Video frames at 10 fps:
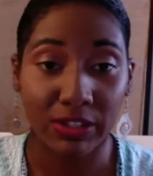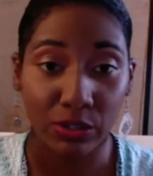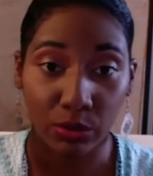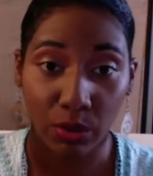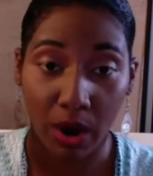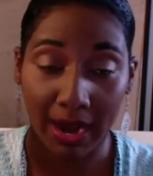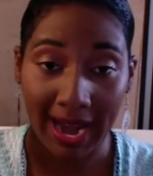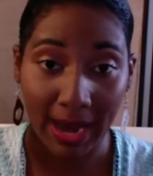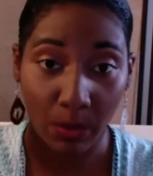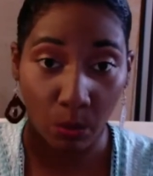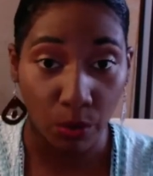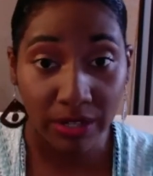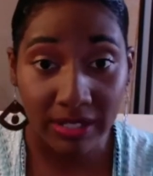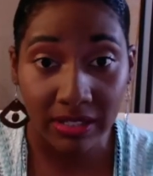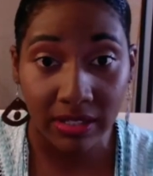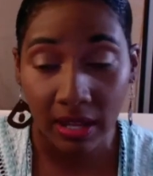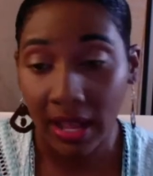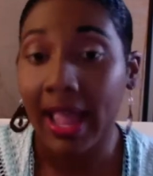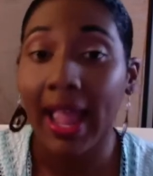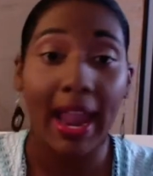you are a wuss
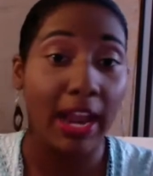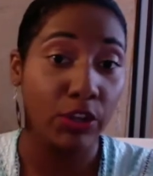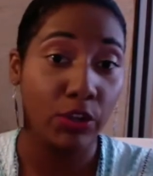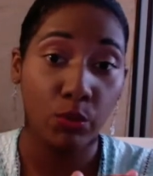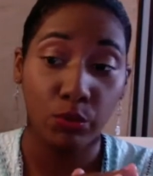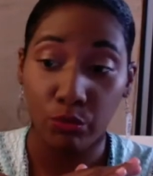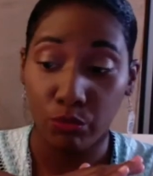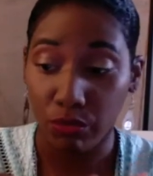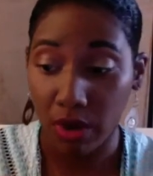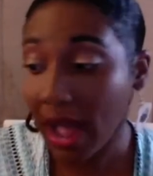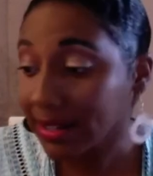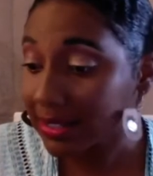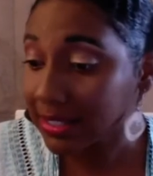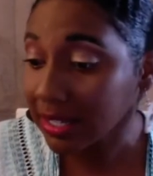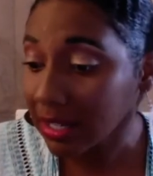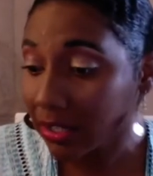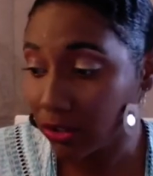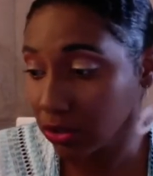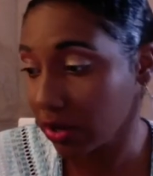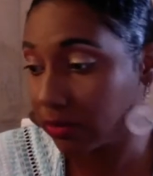and you do not
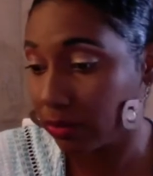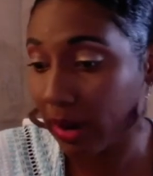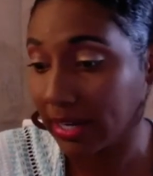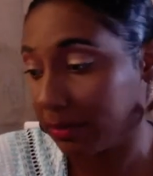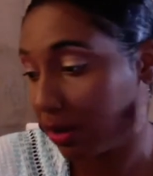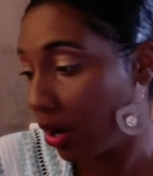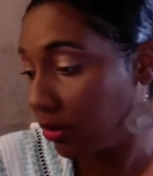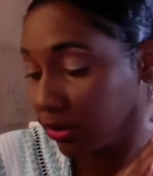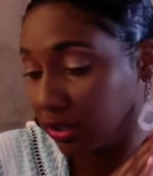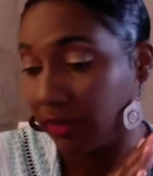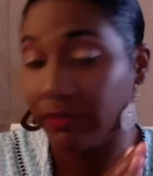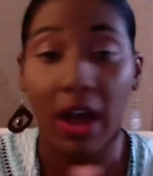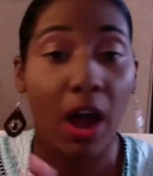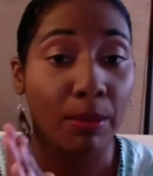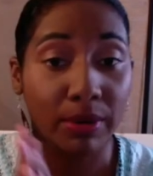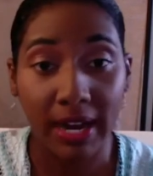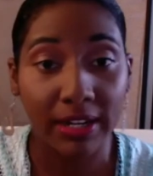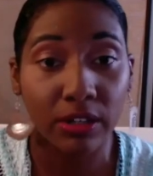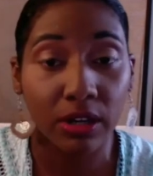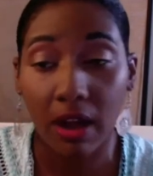deserve the right to call yourself a
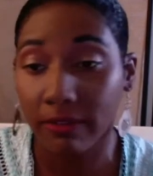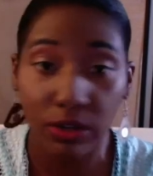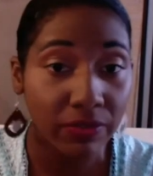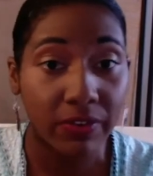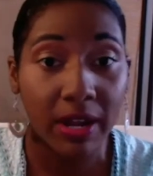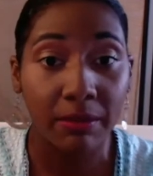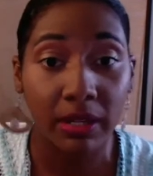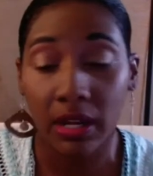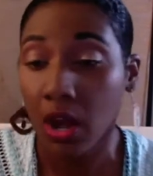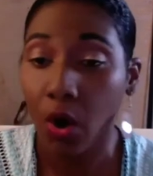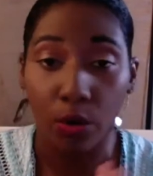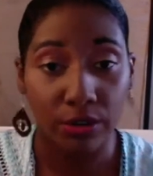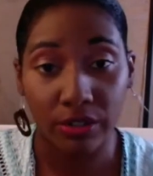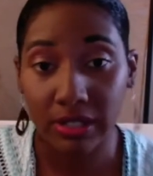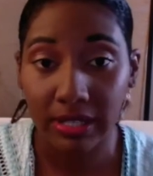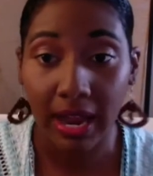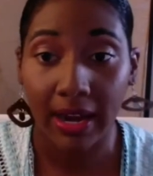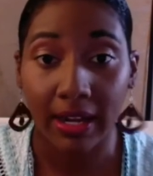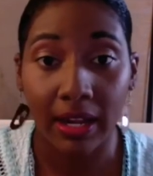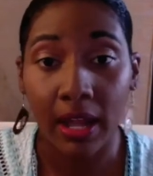protector of your family or your
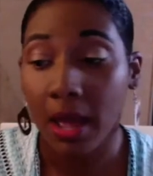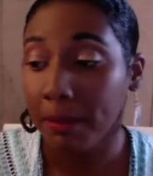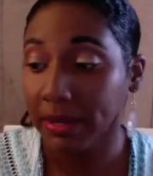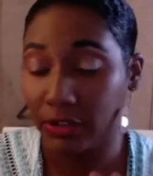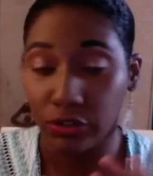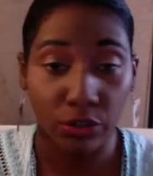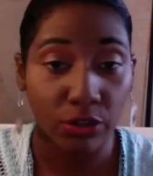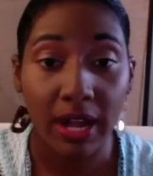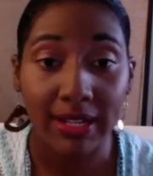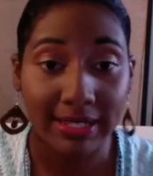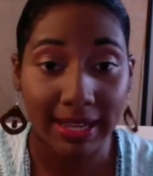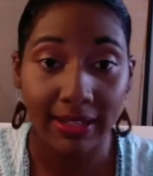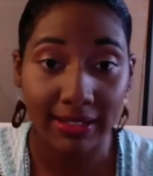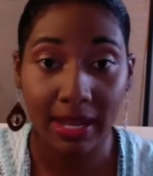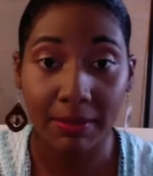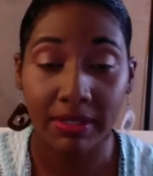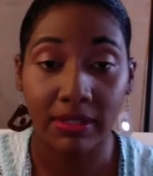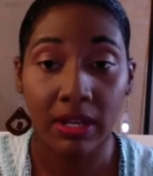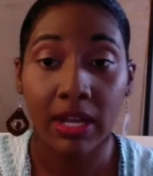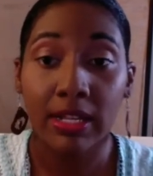society because you're not taking steps
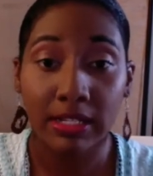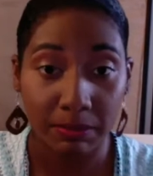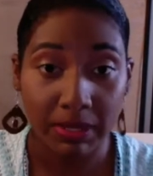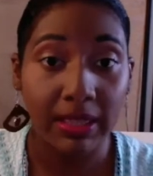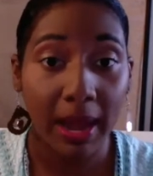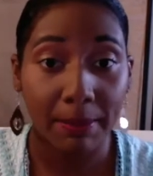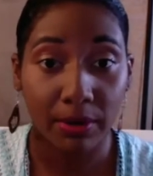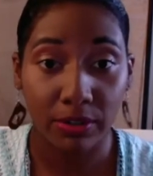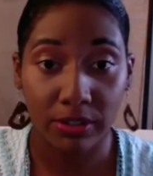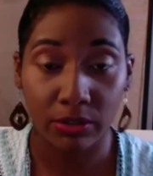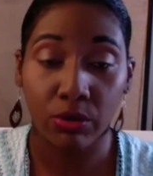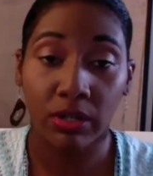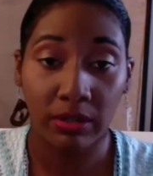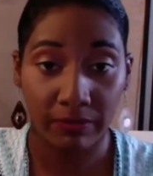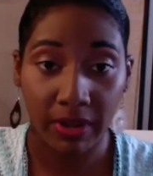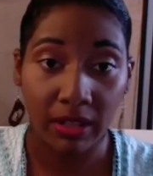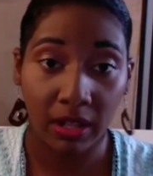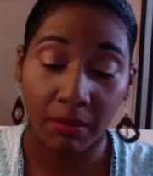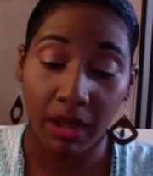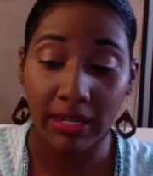to be that person who can defend them
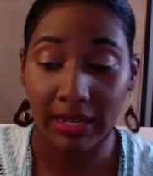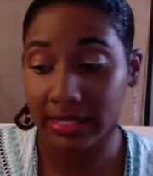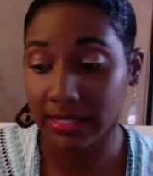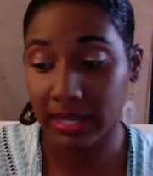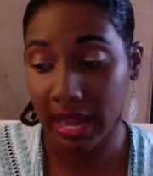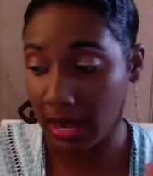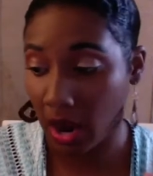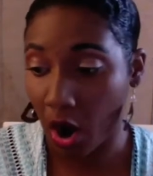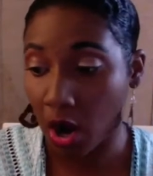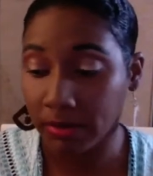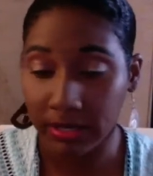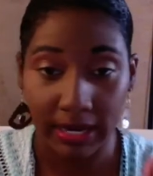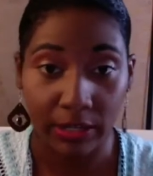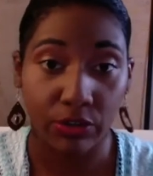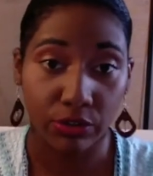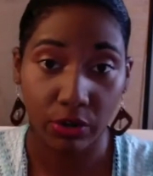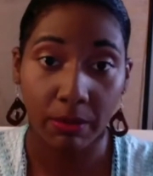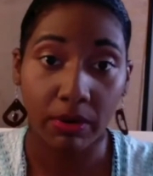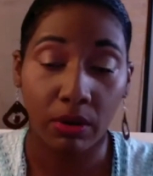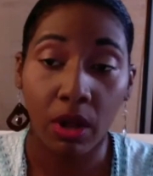against an armed and dangerous
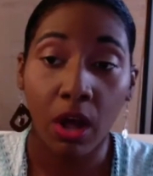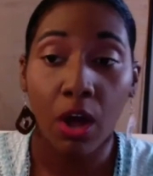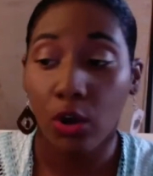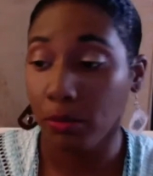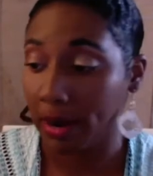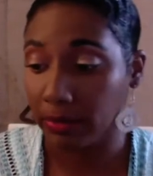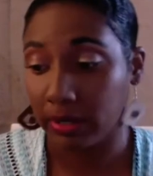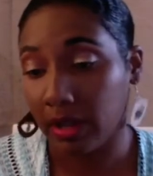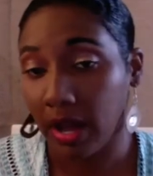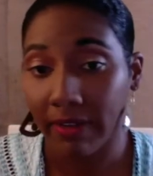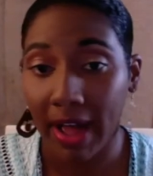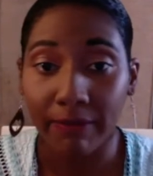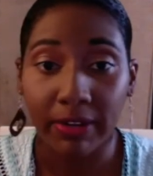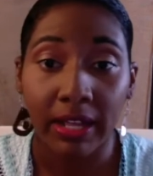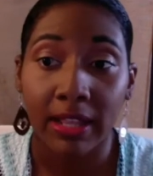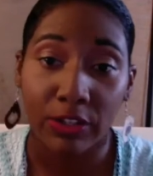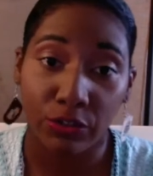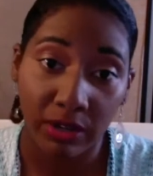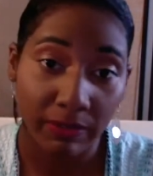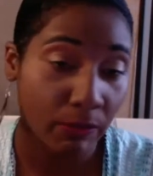criminal who might wreak a lot of havoc that you
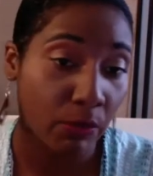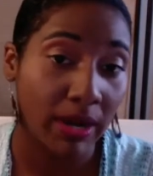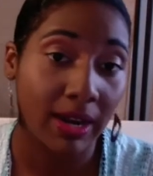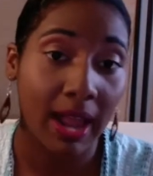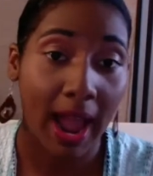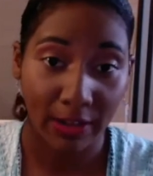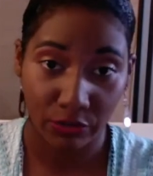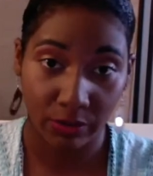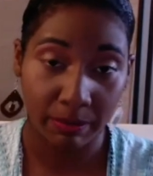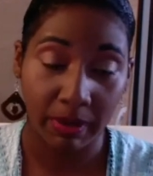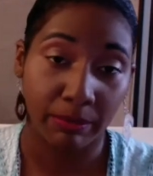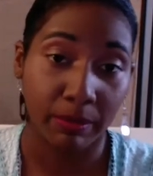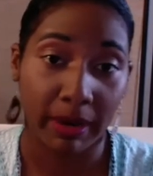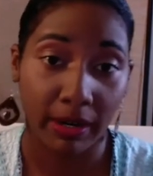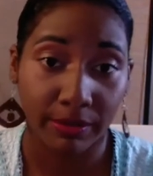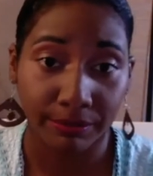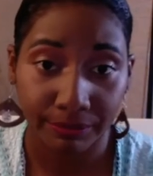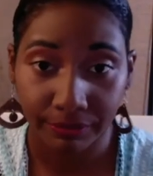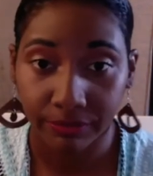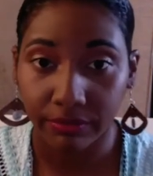could have avoided had you been prepared.
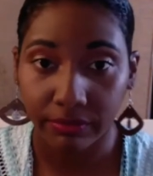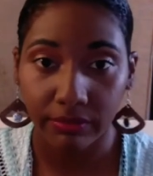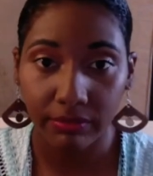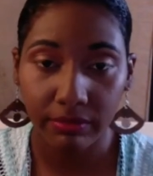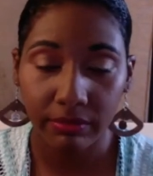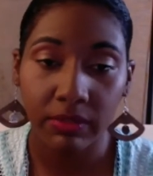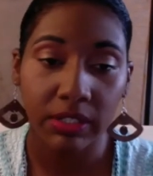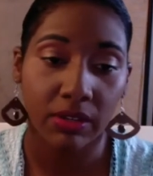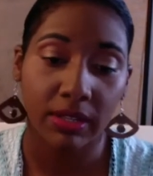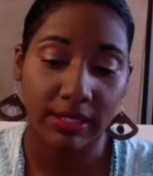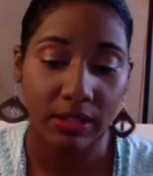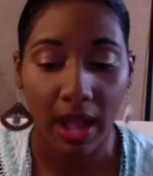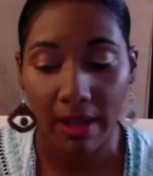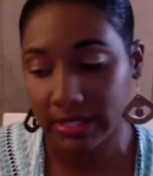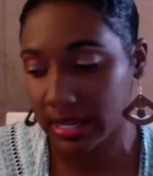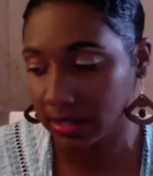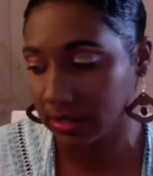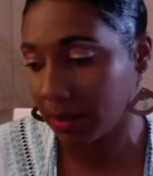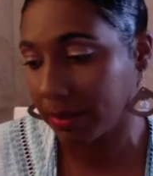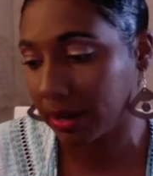So that's all I have to say on the
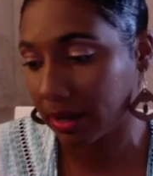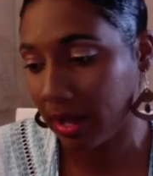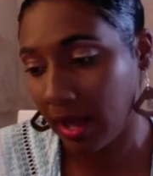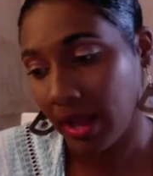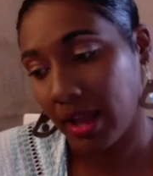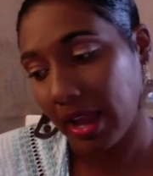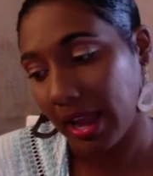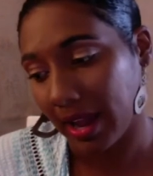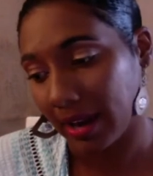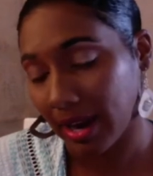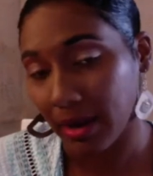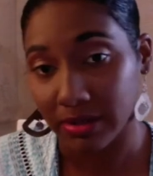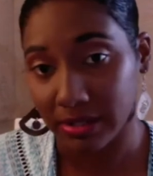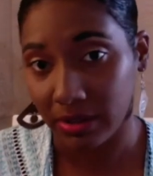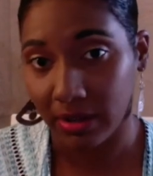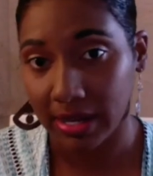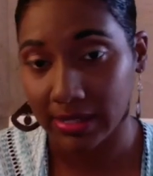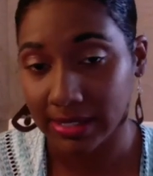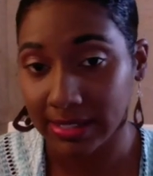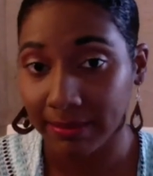topic, and I will see you guys
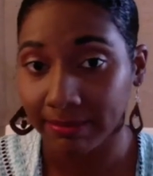next time.